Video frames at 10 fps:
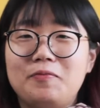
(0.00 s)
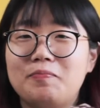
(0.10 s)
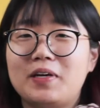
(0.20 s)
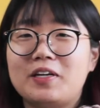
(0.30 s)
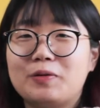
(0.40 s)

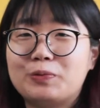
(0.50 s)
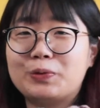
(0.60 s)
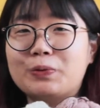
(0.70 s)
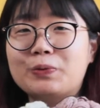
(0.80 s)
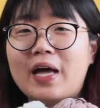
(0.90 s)
make a
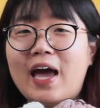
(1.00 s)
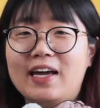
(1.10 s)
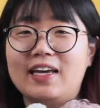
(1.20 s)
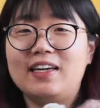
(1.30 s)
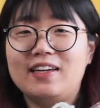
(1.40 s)
wall
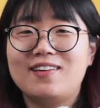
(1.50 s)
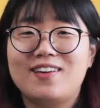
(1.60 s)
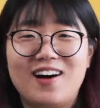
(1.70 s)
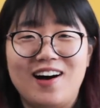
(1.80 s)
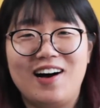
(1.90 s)
hanging
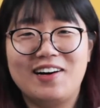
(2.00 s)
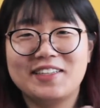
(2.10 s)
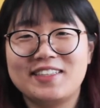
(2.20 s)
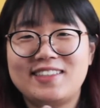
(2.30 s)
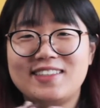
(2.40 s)

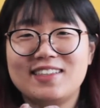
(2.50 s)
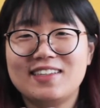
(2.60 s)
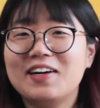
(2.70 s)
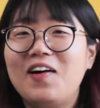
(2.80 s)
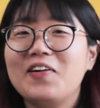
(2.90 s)
art.
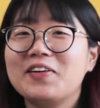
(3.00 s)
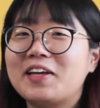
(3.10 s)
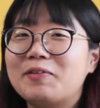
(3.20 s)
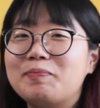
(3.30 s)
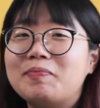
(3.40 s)
Oh,
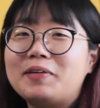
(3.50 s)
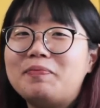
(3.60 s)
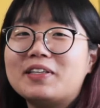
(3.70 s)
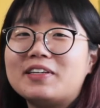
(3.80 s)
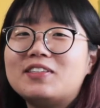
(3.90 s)
that might
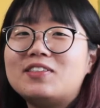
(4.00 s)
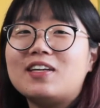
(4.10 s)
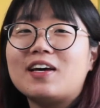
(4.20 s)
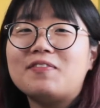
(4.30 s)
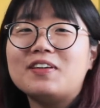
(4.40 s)
be nice to
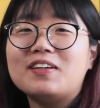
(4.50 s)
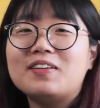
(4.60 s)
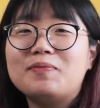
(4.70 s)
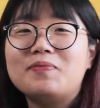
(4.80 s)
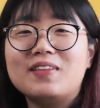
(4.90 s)
have it
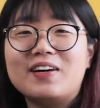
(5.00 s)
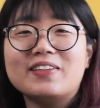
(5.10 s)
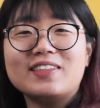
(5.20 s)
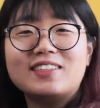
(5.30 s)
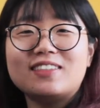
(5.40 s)
on
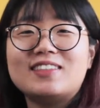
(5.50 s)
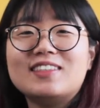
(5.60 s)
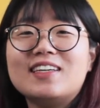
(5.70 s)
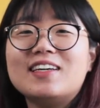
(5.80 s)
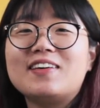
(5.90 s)
this
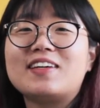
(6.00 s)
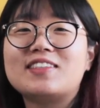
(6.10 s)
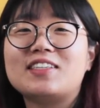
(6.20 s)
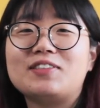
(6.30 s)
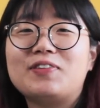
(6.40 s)

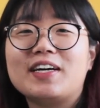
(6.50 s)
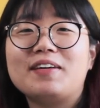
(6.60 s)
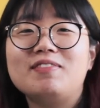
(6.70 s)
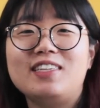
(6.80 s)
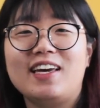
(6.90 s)
because it's quite
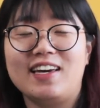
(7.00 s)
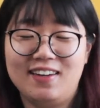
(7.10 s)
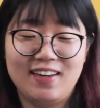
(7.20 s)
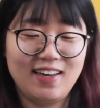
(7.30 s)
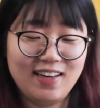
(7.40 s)
empty here.
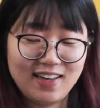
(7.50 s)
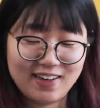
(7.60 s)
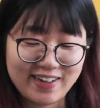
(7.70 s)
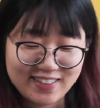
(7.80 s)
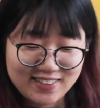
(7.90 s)

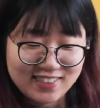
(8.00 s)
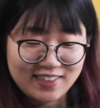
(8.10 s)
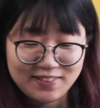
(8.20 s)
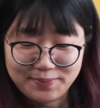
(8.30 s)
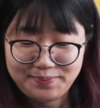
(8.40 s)
Alright,
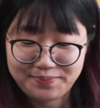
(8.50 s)
so